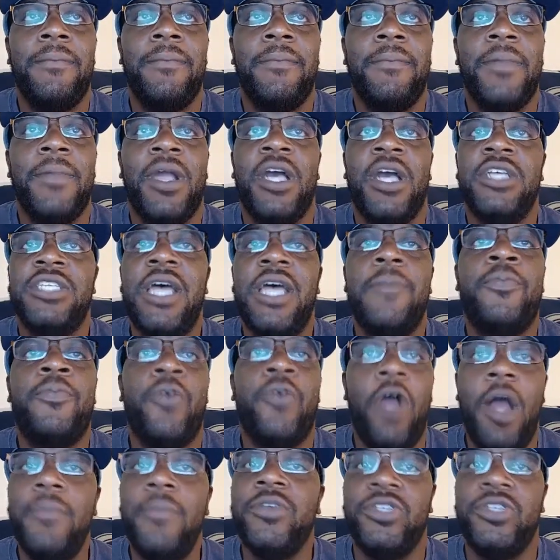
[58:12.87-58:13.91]
Because I
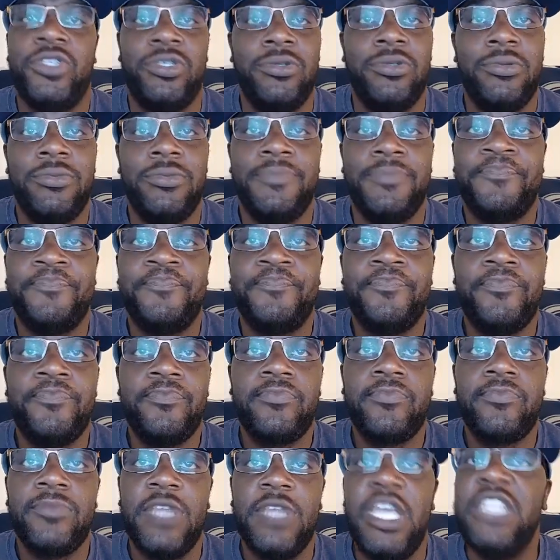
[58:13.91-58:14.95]
promise you,
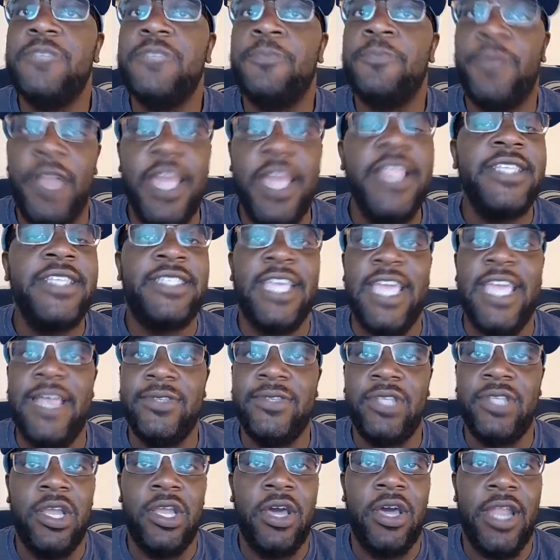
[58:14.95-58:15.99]
it's plenty
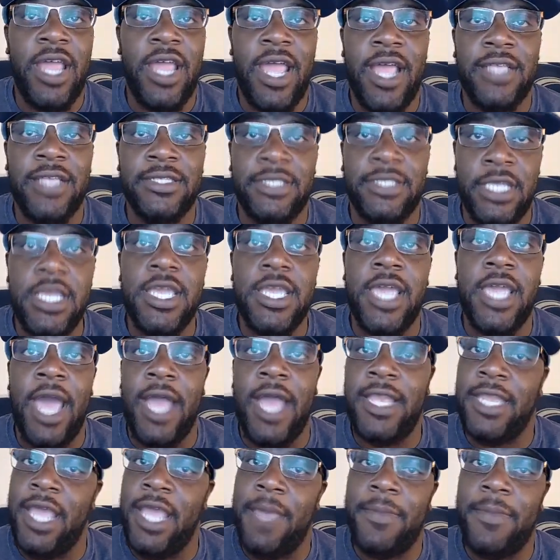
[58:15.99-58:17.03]
teams that love to have Zeke,
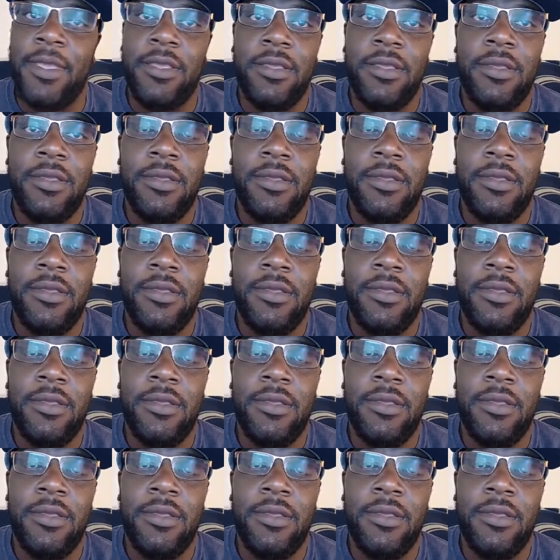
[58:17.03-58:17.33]
goddammit.